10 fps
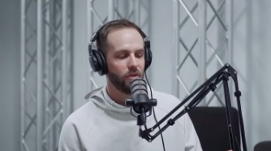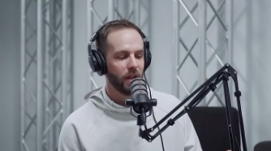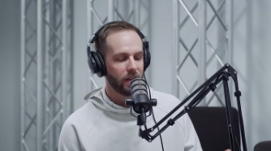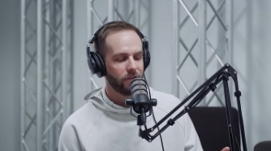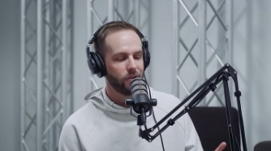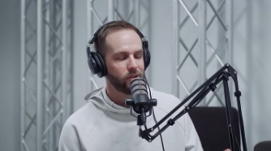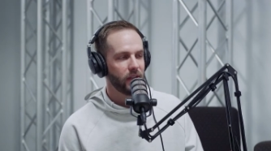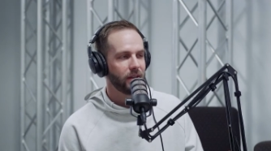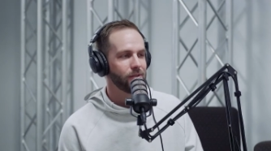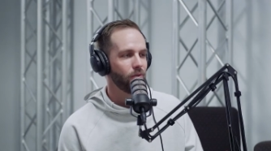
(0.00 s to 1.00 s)
like a few
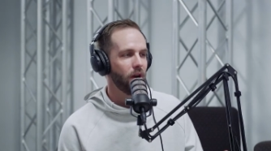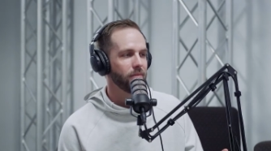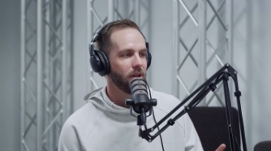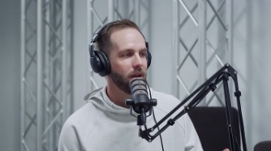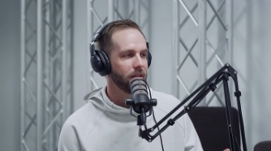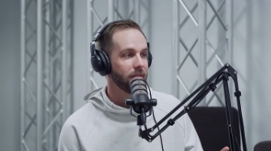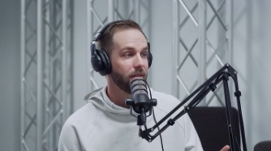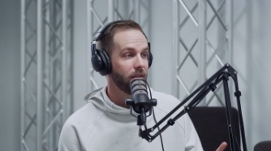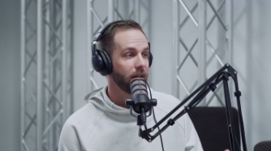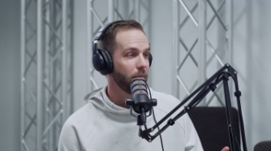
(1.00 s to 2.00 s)
seconds while i'm talking to
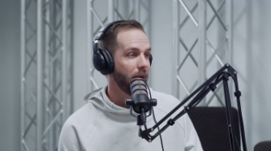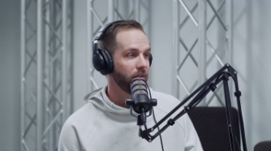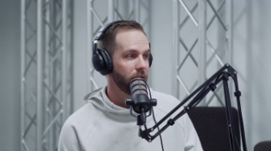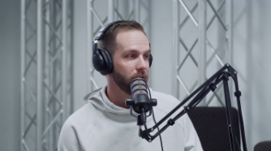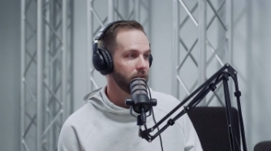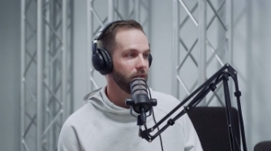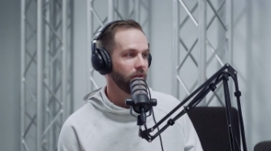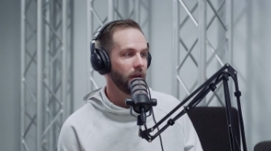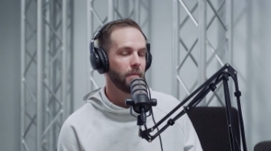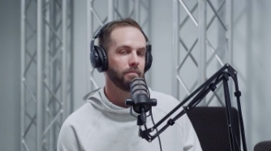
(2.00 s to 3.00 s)
think about this okay.
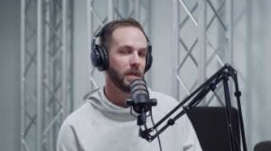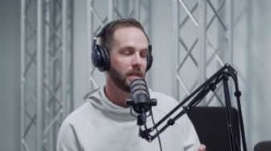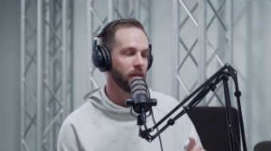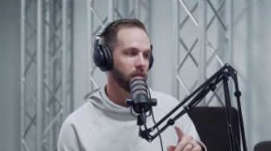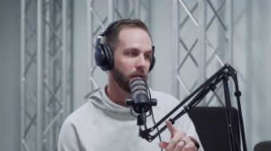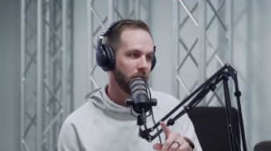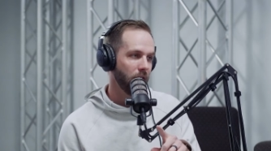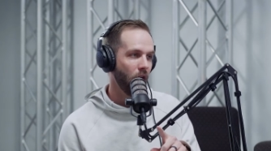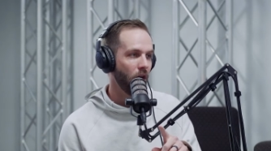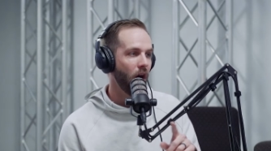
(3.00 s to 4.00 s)
okay because
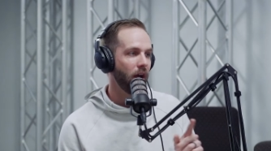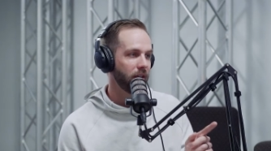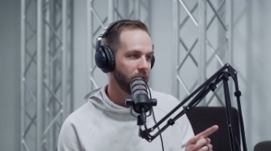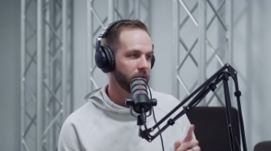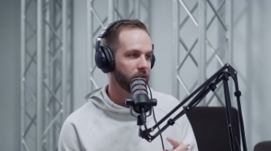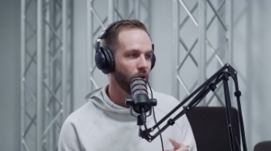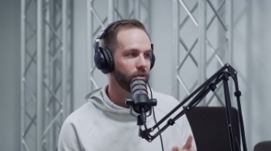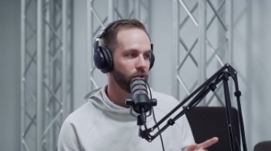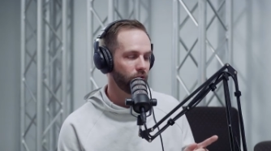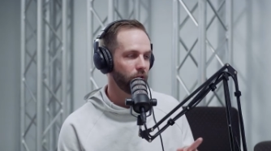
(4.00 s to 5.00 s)
our audience
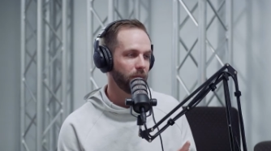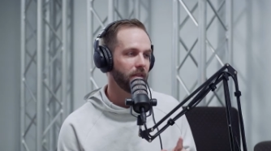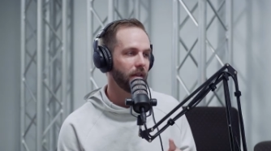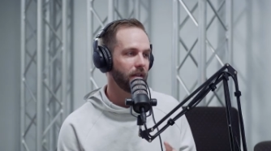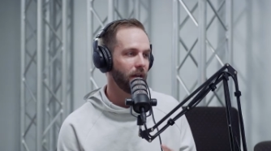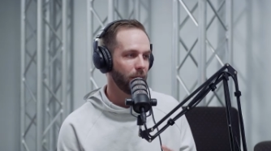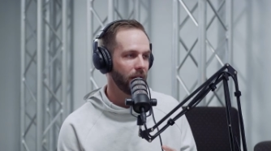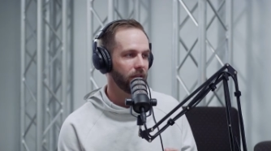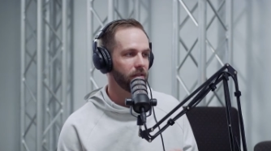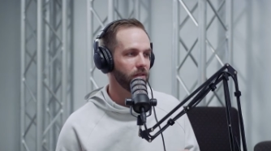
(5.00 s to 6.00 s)
also could be thinking about
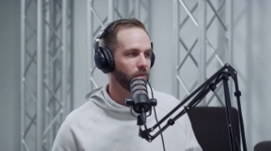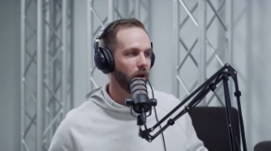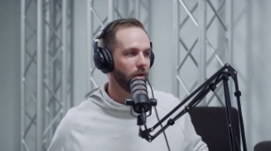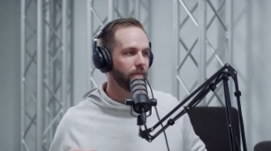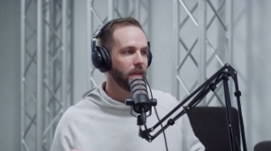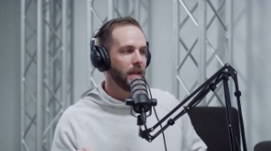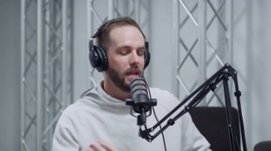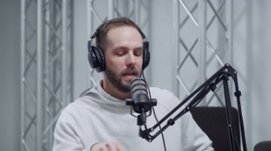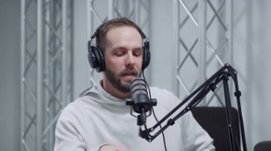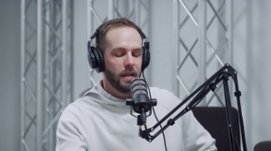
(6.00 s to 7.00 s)
this as well right
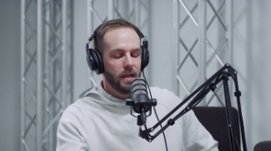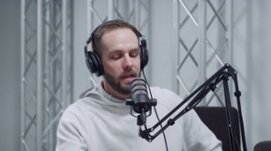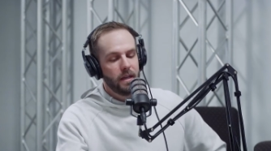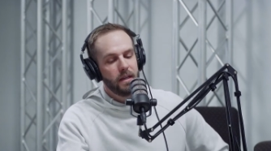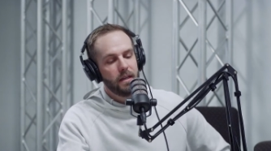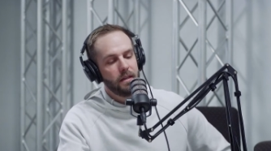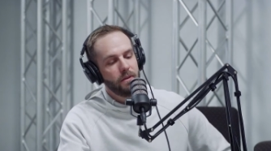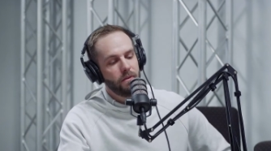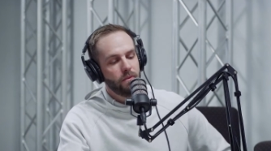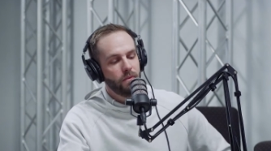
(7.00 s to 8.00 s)

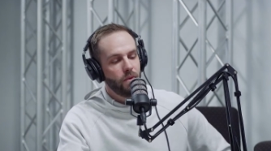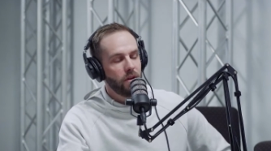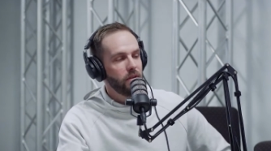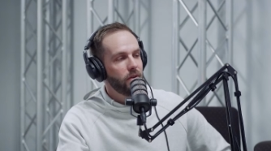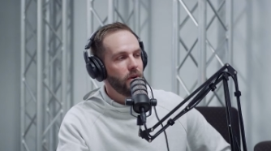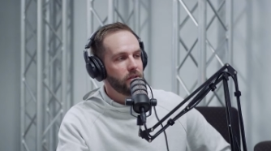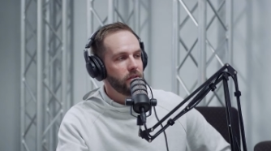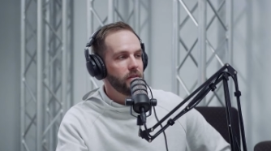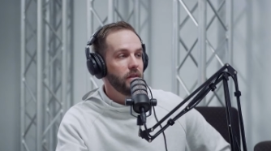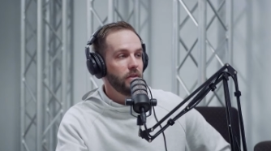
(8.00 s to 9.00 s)
what are the
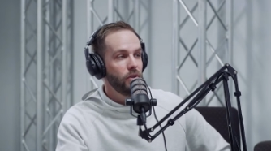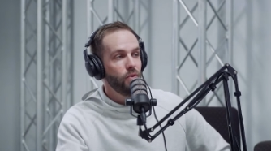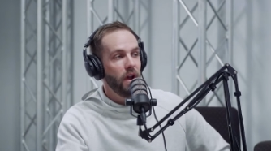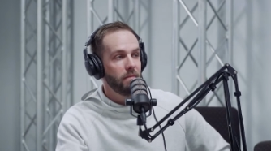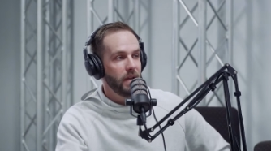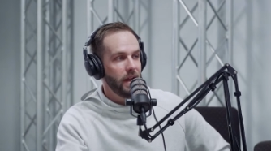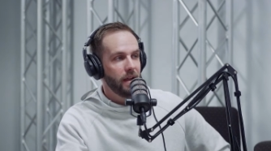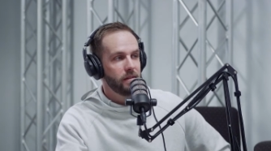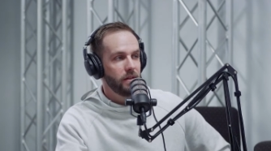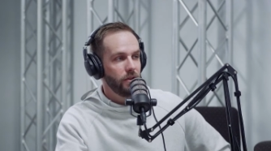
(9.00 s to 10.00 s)
questions that you have been
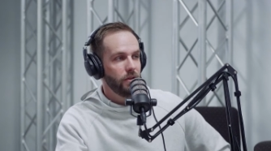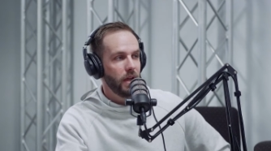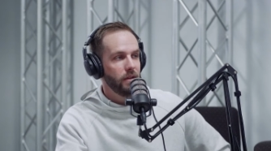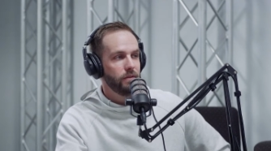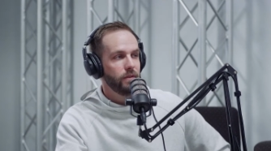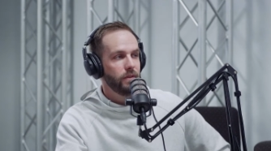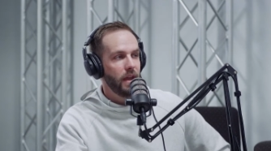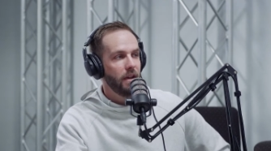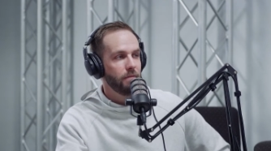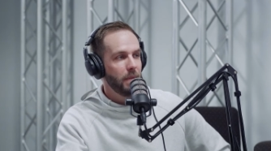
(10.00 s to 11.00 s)
asked in your life that
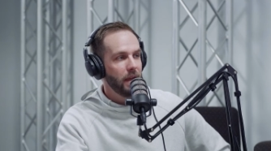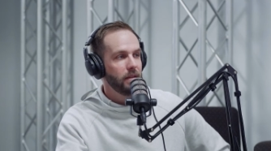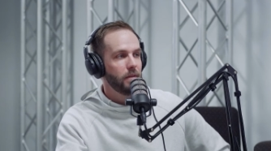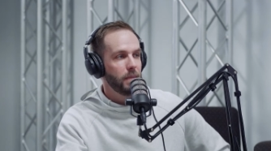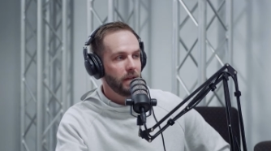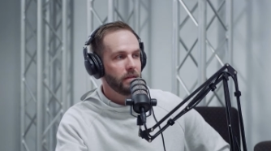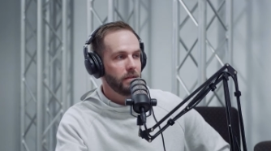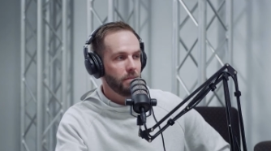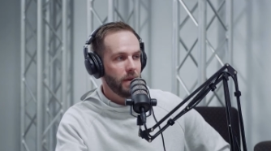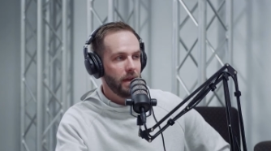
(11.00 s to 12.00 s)
have made the biggest
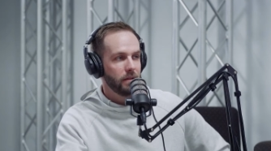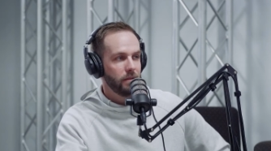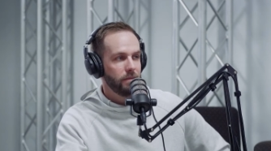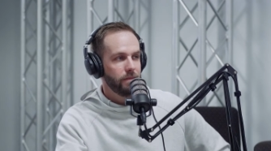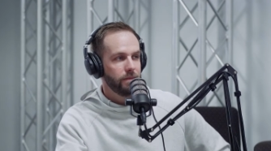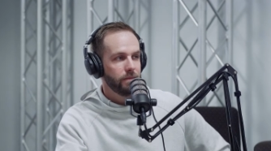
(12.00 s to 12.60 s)
impact hmm.